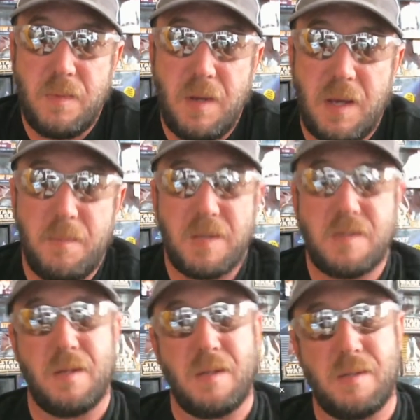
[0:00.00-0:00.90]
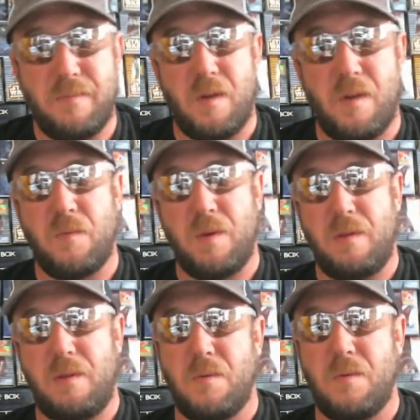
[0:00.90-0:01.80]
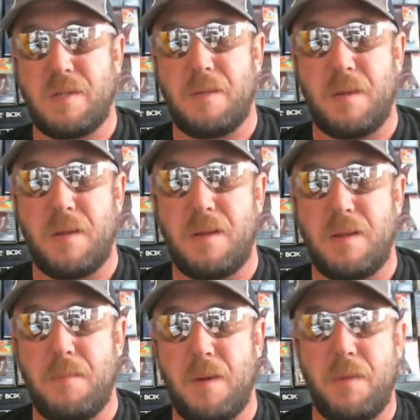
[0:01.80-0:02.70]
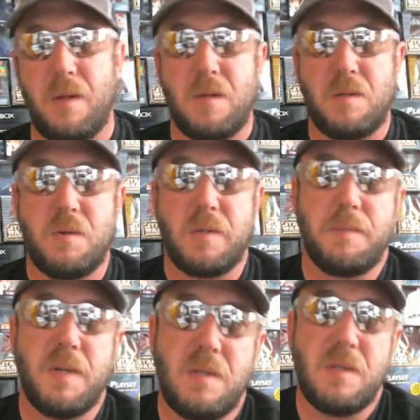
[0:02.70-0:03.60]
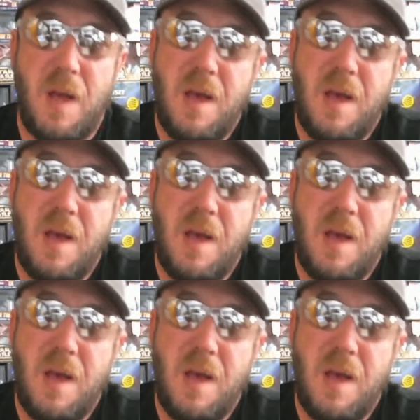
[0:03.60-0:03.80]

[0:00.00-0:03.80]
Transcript: animation that's involved with doing something like that might be a little too expensive.